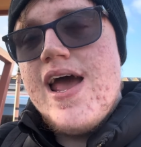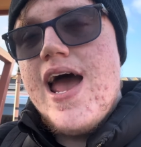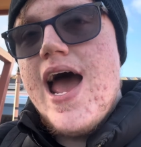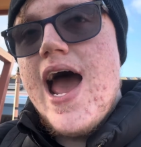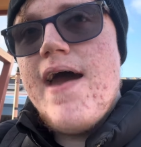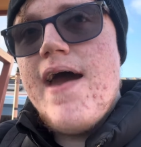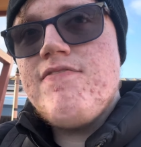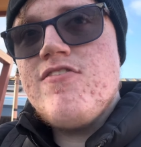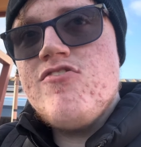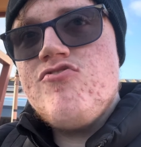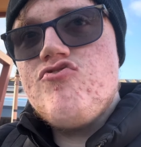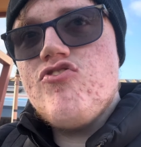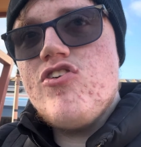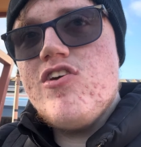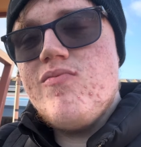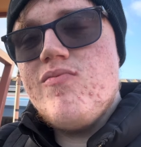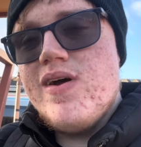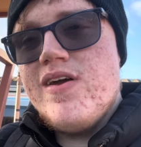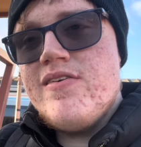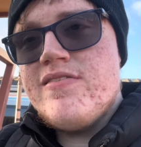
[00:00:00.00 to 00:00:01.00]
After
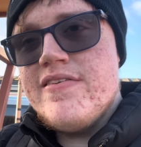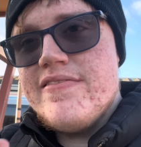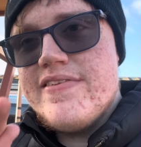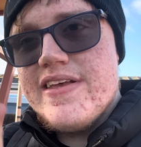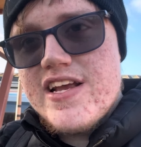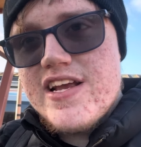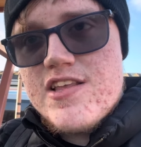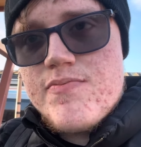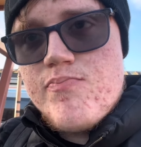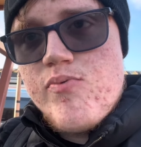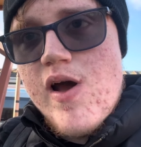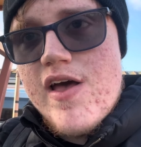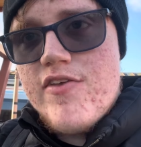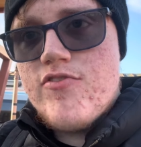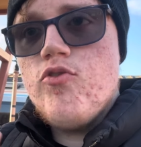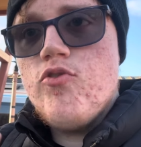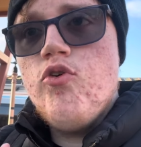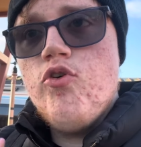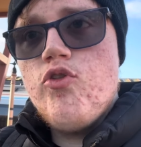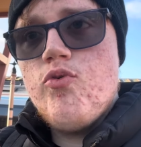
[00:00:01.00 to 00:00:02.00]
Droitwich is express
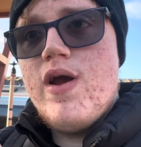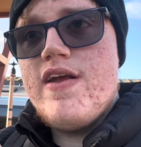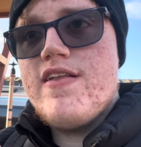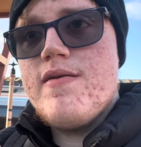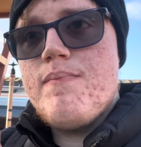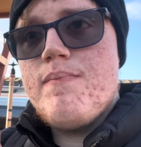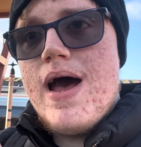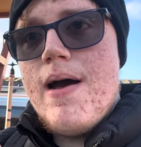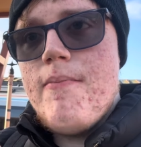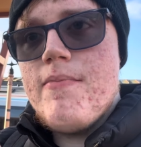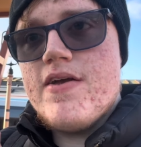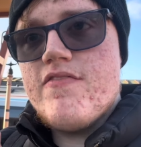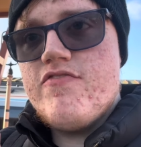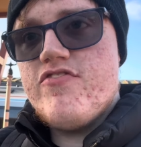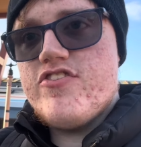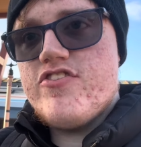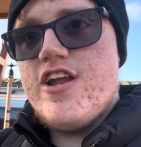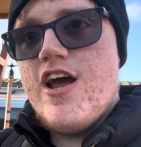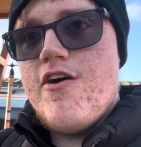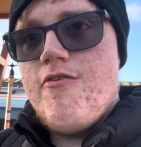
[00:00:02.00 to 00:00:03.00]
all the way to Birmingham
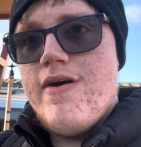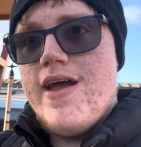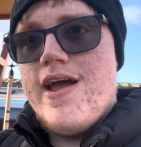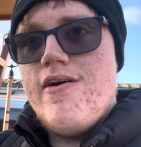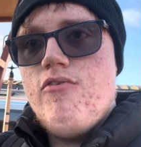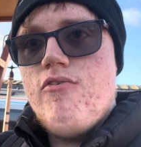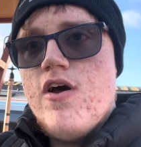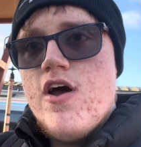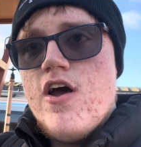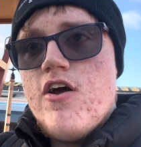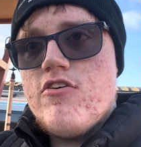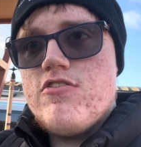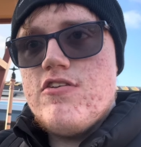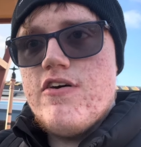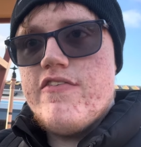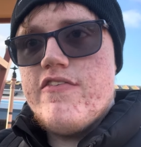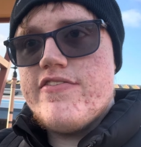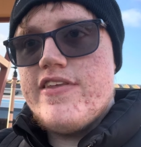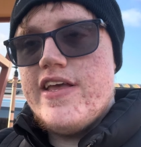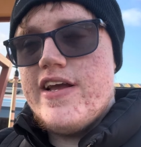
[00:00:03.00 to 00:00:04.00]
Snow Hill, because
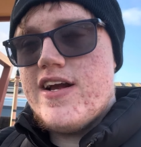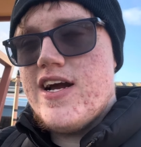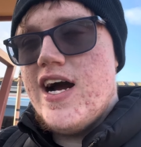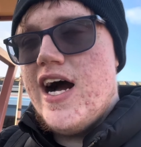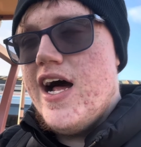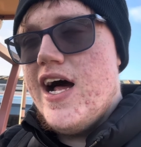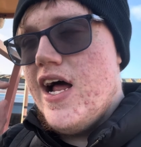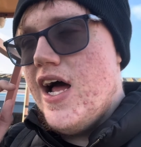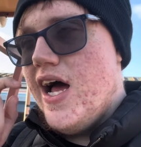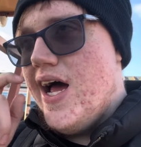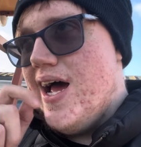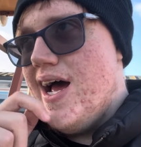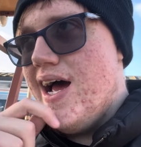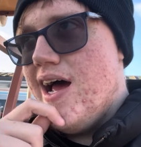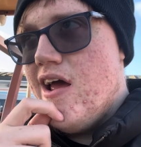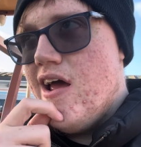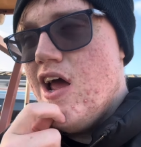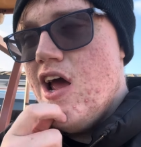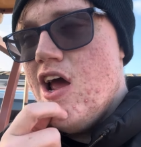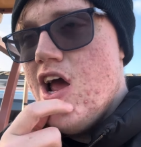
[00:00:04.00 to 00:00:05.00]
obviously it can't uh,
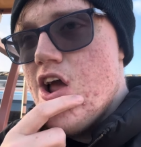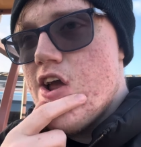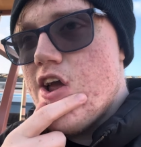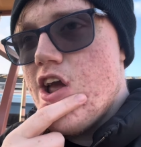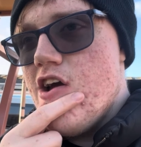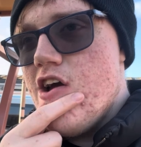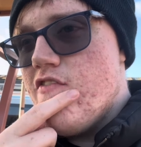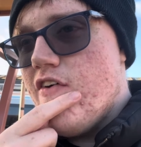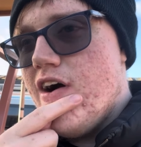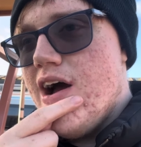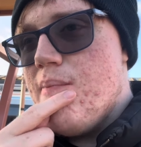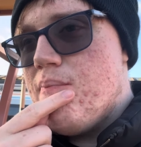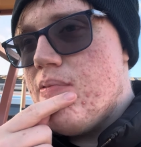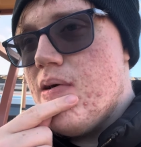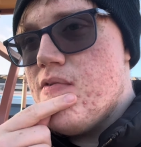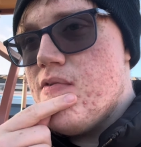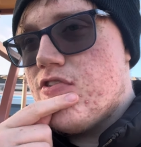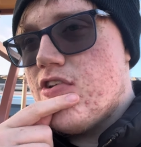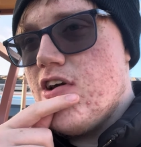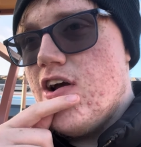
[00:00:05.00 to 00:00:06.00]
go via
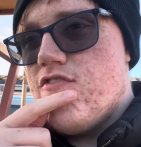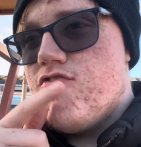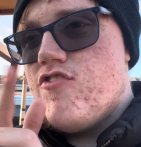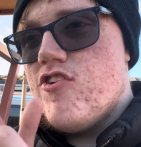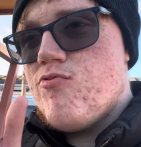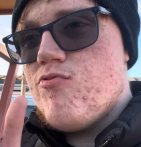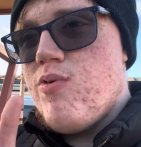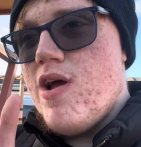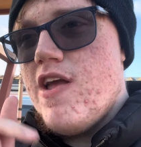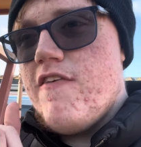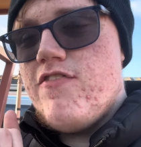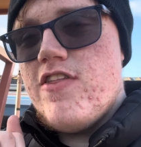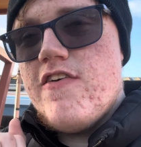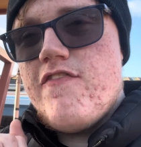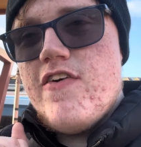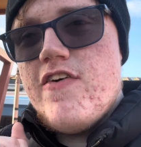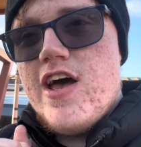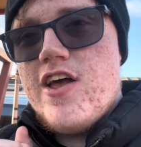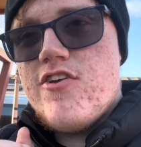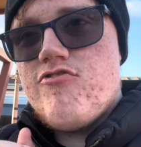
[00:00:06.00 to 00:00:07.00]
Bromsgrove. Just waiting for the
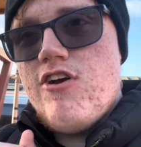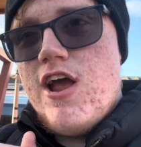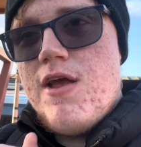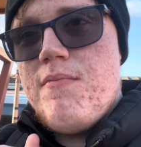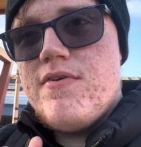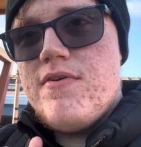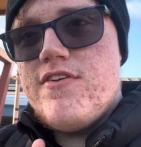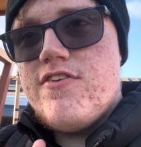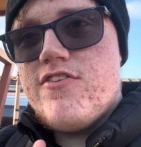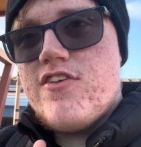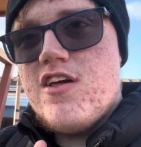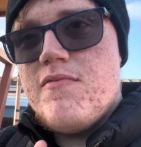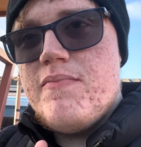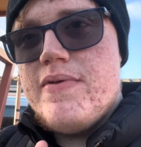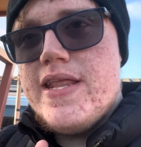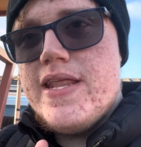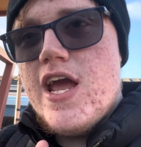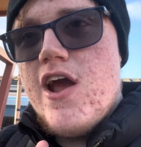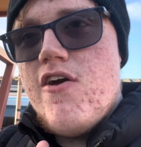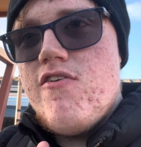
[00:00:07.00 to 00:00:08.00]
first train, which is going to be
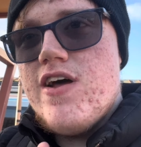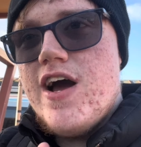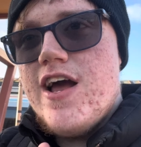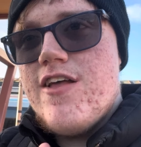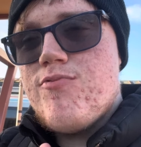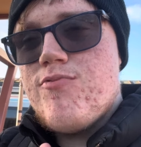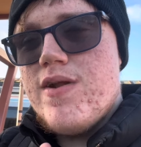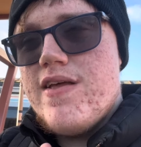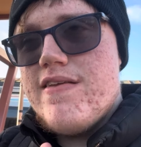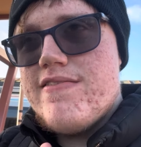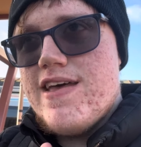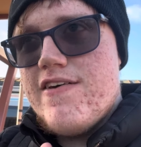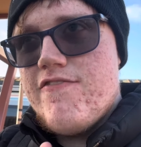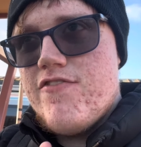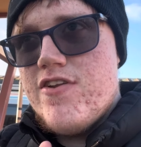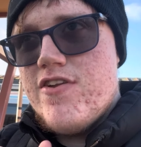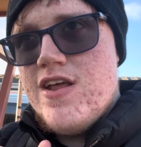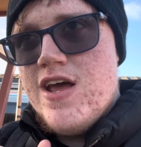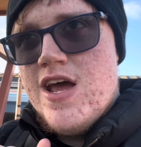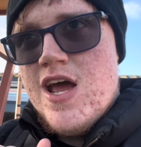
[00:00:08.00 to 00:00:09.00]
the
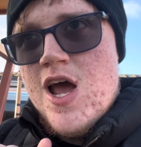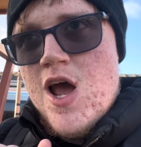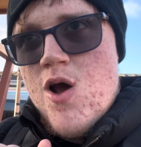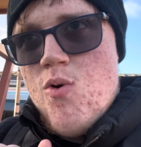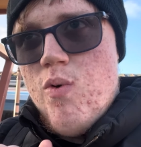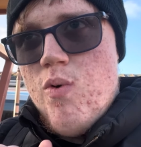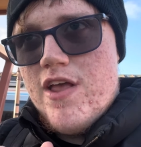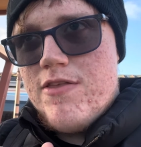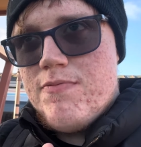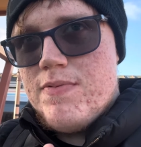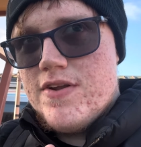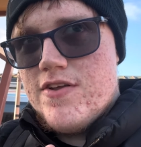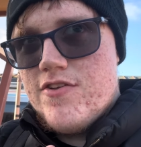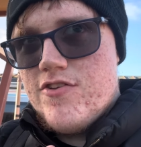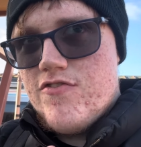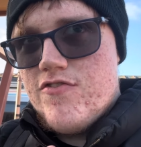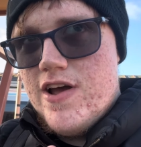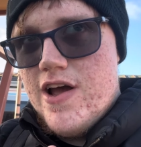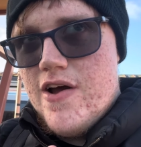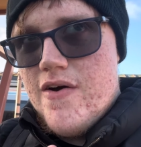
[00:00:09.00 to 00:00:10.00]
0927 West
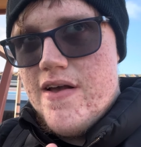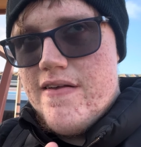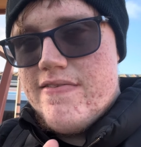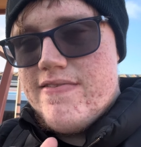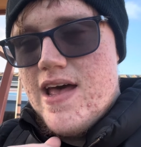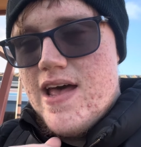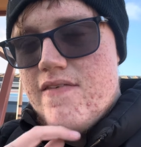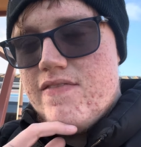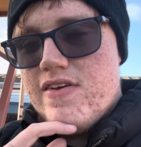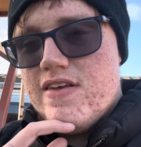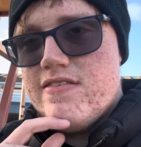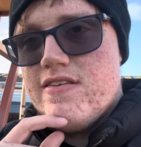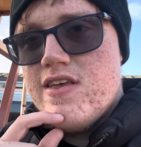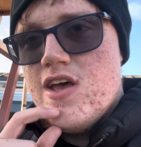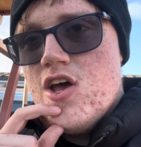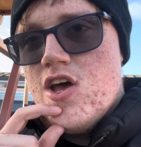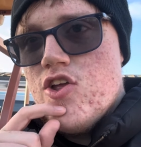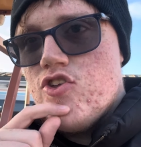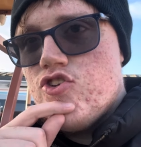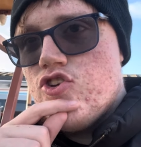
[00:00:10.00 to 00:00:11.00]
Midlands Railway service
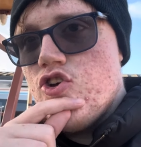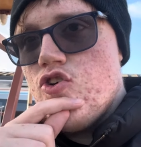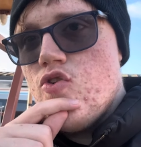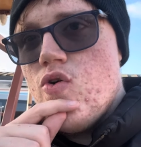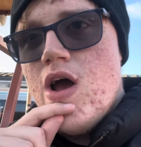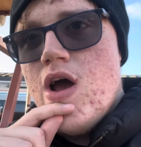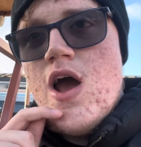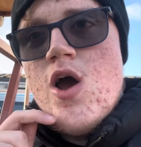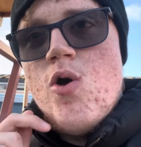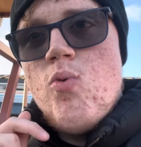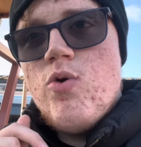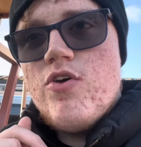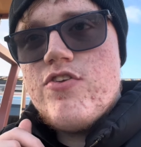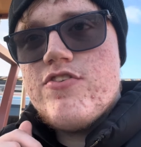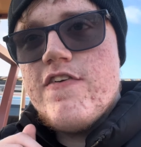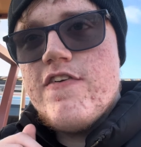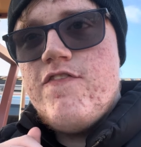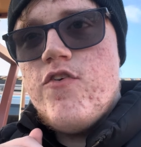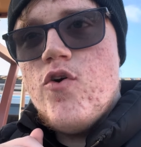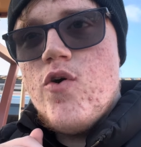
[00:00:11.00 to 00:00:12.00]
to
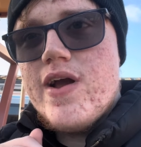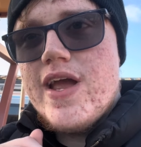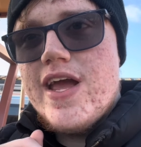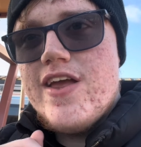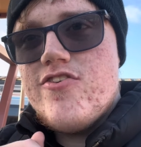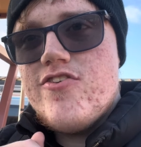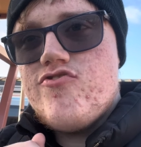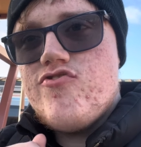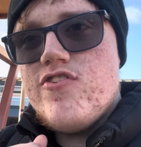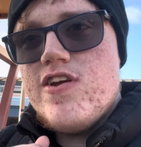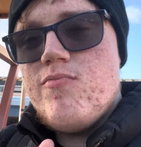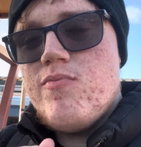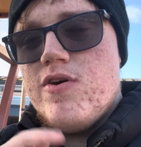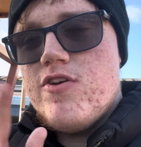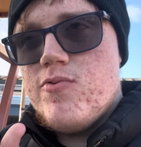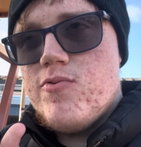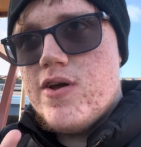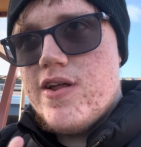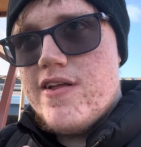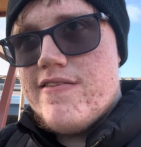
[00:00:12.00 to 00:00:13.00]
Worcester Gate Street,
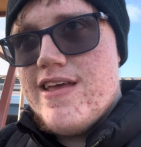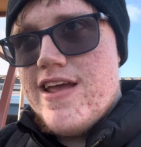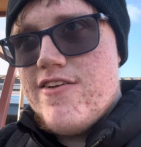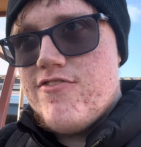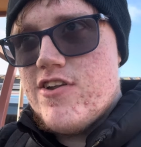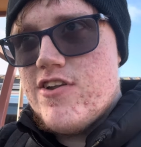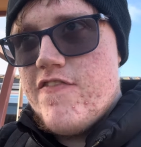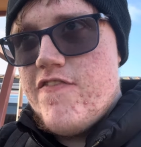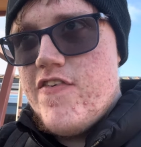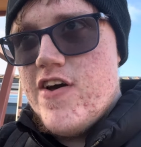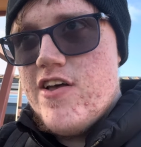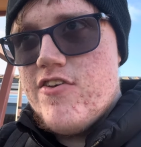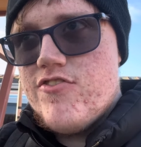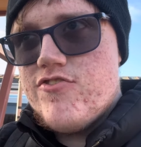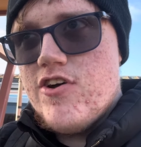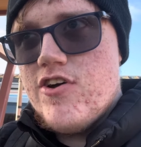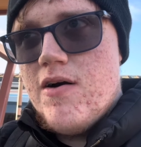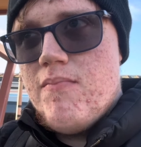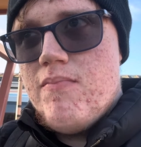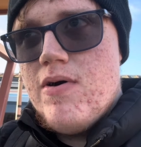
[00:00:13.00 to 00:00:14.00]
which we're going to take to the first
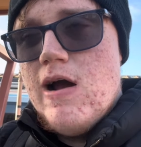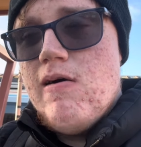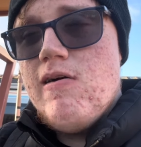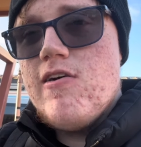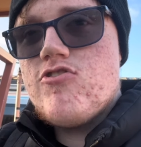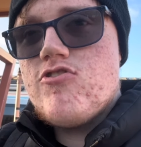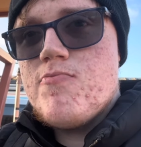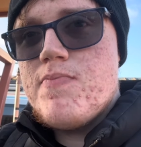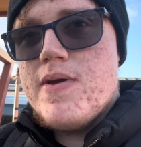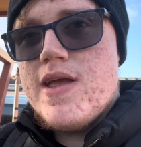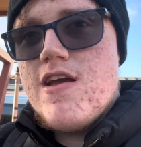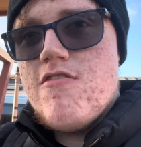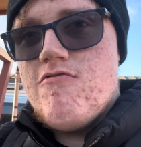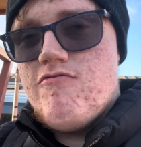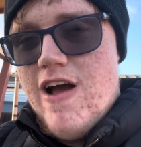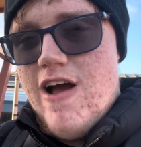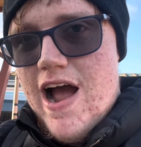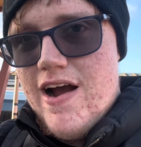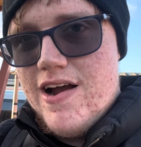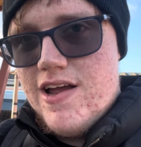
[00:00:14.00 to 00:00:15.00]
stop, which will be
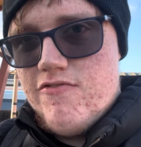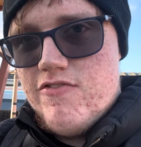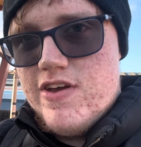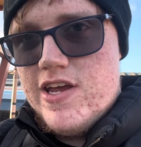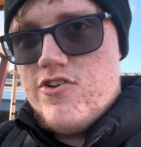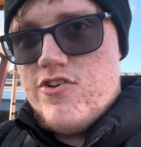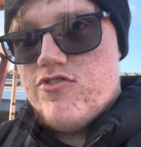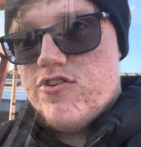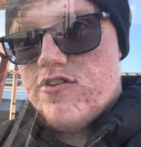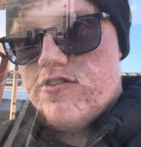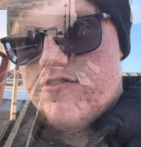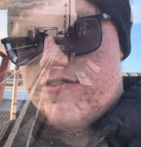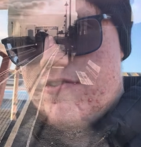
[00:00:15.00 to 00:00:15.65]
Rowley Regis.